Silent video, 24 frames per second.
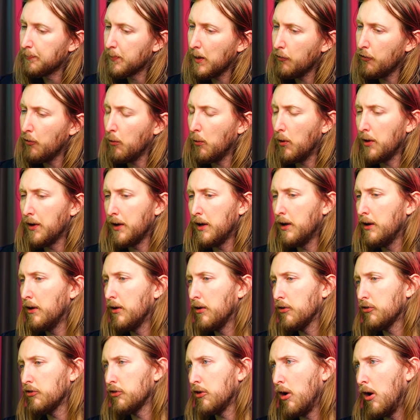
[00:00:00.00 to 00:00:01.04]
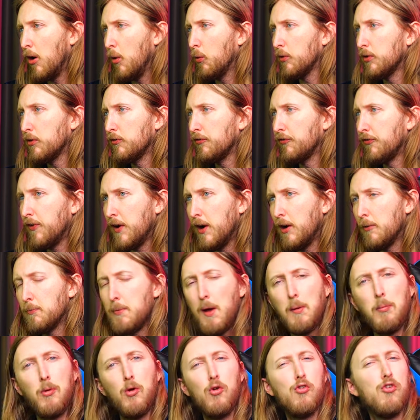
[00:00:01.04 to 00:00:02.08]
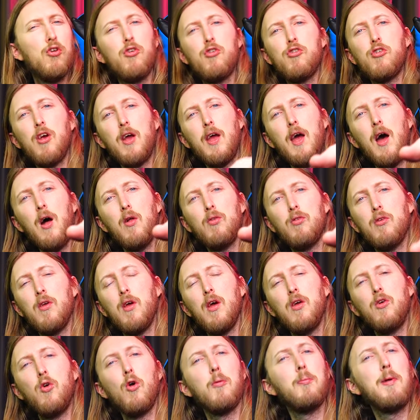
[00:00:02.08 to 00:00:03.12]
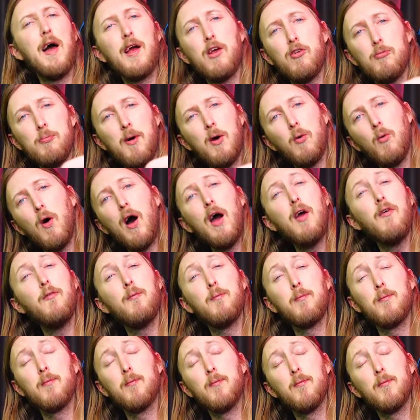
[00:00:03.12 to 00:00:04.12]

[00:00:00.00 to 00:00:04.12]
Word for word: if you want to hear a song with Feared, maybe you should check out uh, Your Black is My Wife.